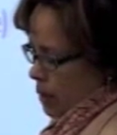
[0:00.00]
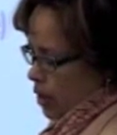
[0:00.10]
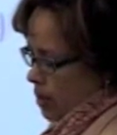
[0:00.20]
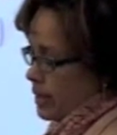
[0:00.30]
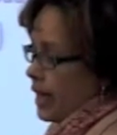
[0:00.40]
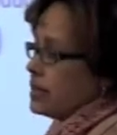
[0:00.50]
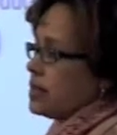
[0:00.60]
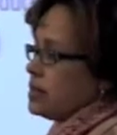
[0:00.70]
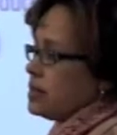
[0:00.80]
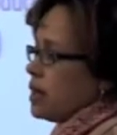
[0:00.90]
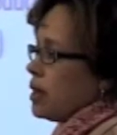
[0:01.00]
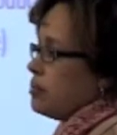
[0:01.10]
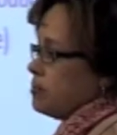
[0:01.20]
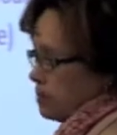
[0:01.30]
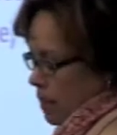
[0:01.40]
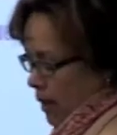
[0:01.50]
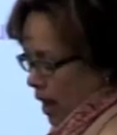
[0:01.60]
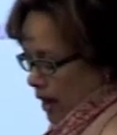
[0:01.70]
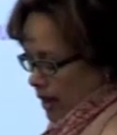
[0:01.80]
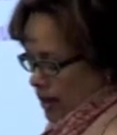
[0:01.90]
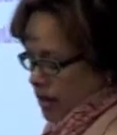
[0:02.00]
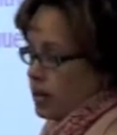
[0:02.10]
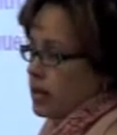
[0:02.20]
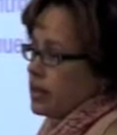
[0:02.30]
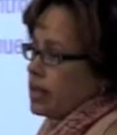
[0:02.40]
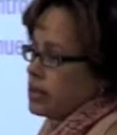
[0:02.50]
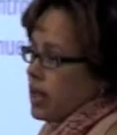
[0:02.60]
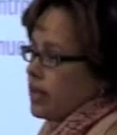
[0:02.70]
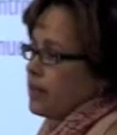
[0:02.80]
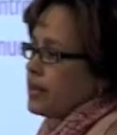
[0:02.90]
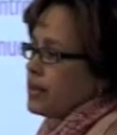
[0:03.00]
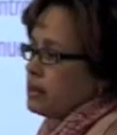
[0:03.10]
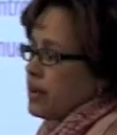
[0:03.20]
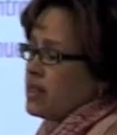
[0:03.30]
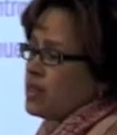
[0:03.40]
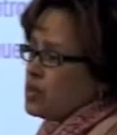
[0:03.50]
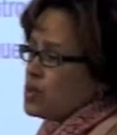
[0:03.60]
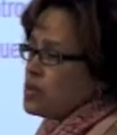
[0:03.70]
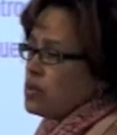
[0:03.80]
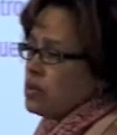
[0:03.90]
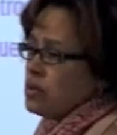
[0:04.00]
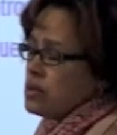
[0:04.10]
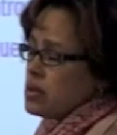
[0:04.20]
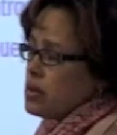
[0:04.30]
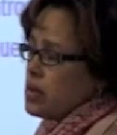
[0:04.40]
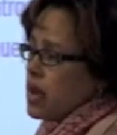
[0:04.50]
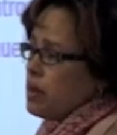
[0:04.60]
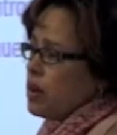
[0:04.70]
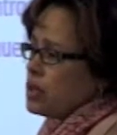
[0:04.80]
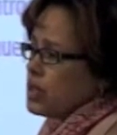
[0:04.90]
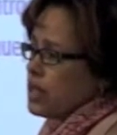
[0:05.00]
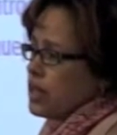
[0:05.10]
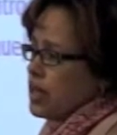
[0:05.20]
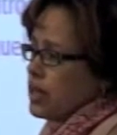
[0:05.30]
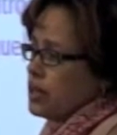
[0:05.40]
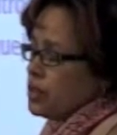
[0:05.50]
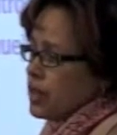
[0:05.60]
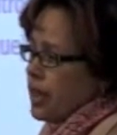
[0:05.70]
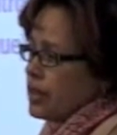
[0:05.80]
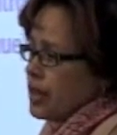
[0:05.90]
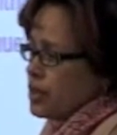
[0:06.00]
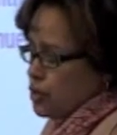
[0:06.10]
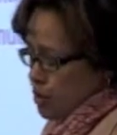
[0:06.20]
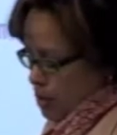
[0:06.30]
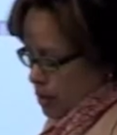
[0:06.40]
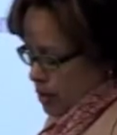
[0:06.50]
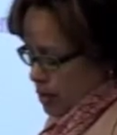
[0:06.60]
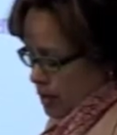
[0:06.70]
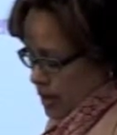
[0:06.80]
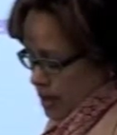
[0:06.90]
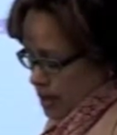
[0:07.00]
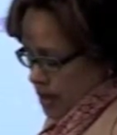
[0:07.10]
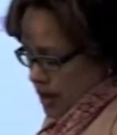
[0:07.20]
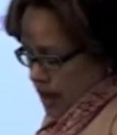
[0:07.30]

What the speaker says: nominated by the South African medical schools, the MRC intra and extramural units,